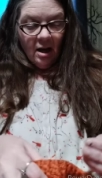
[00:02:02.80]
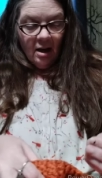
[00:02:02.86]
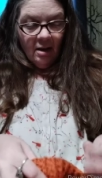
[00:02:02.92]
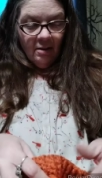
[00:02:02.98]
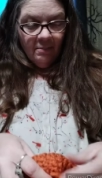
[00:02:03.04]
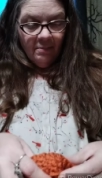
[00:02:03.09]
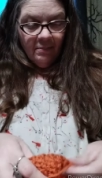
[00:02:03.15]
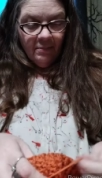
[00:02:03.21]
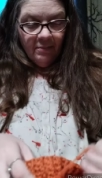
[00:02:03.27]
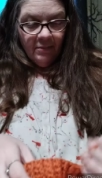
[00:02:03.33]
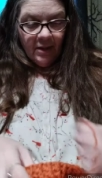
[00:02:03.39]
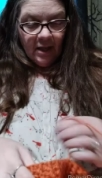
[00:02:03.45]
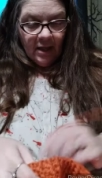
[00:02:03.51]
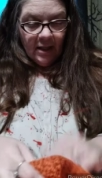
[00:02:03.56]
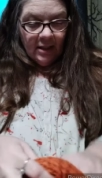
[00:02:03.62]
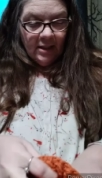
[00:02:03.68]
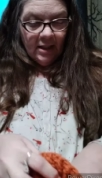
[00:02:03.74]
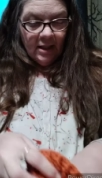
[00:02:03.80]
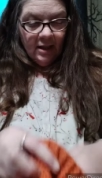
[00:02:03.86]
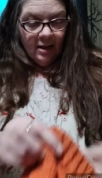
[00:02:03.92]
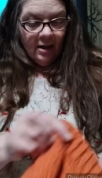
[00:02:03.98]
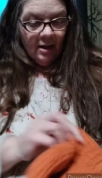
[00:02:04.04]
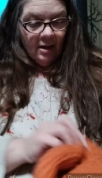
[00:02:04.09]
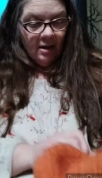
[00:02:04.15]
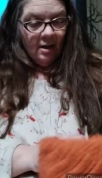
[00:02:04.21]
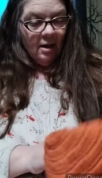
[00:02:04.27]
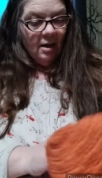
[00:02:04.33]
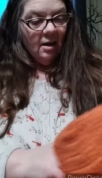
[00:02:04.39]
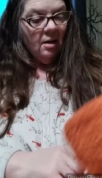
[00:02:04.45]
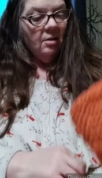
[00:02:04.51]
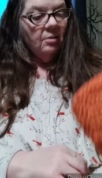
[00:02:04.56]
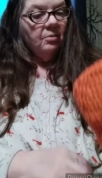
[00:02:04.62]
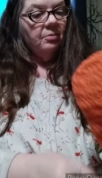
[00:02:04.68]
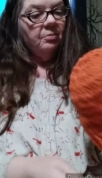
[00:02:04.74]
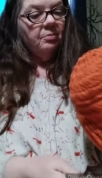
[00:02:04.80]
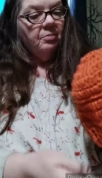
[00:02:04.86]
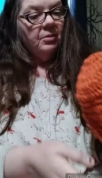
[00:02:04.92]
Then I did a